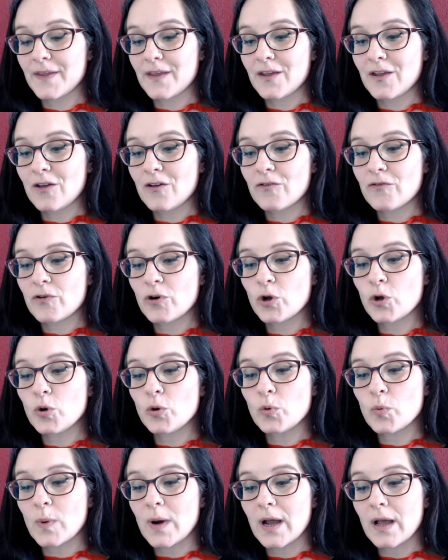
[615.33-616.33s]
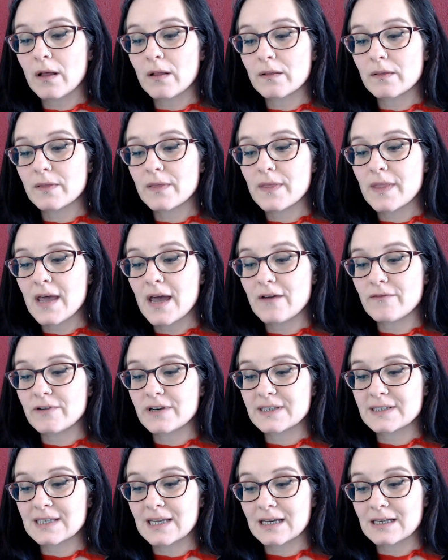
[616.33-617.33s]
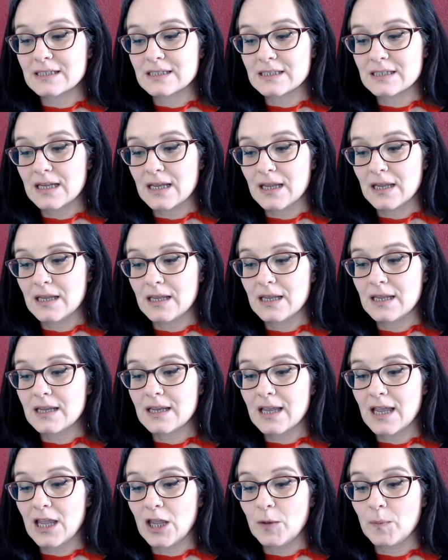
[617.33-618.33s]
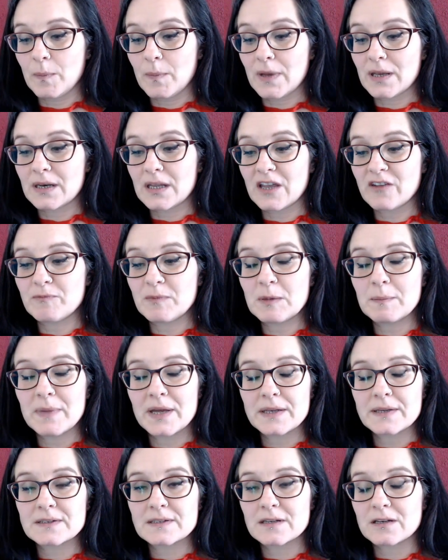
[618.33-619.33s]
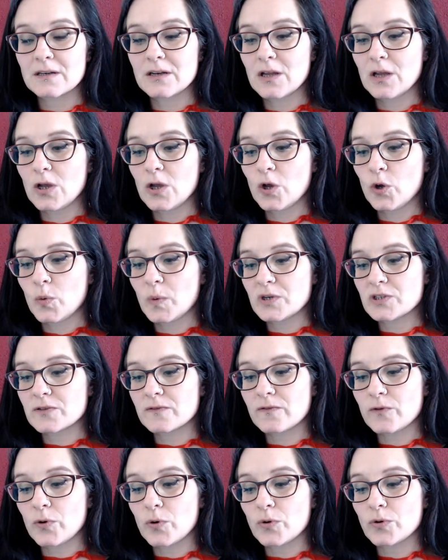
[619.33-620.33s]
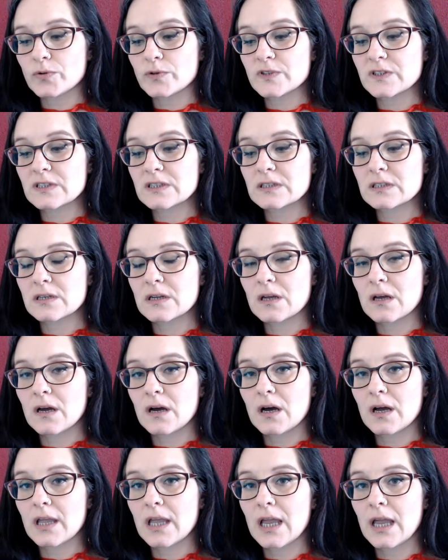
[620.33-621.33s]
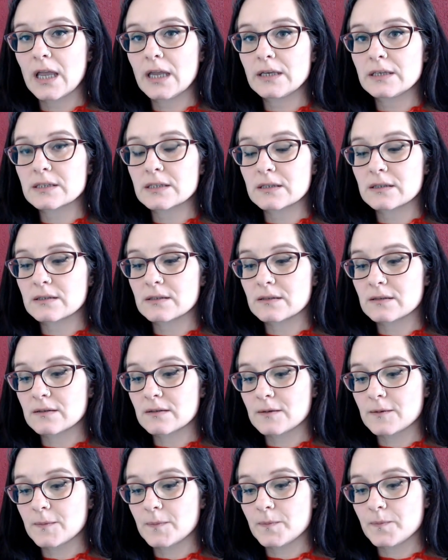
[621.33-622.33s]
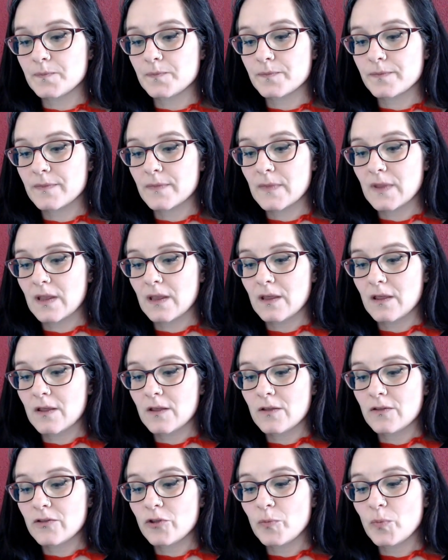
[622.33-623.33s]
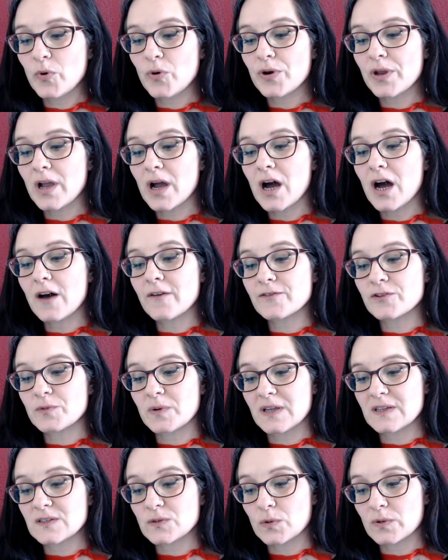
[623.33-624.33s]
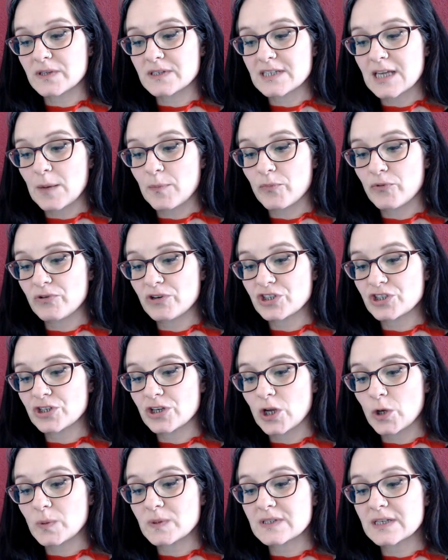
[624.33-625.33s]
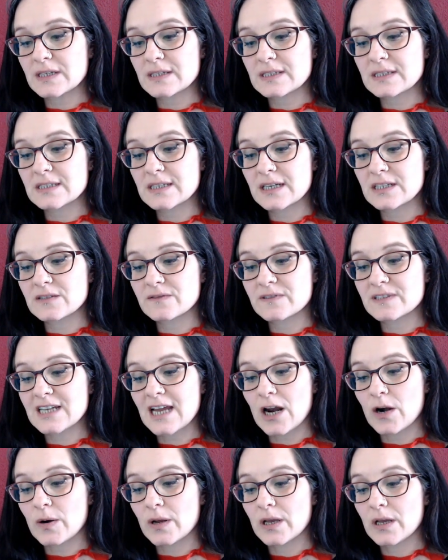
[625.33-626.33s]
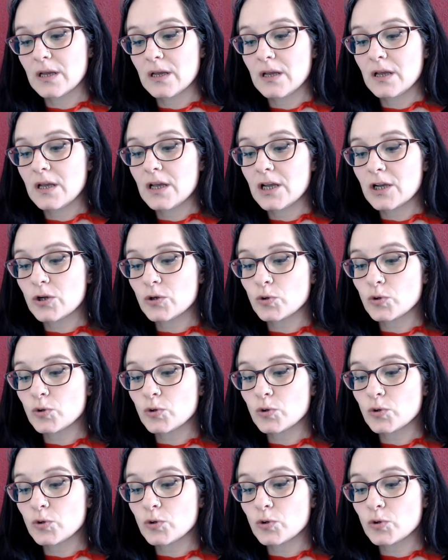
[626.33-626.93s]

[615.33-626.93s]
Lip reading: For a good while, every second day, he came and gave me medicine, which, of course, I hated. The morning after I saw this apparition, I was in a state of terror, and could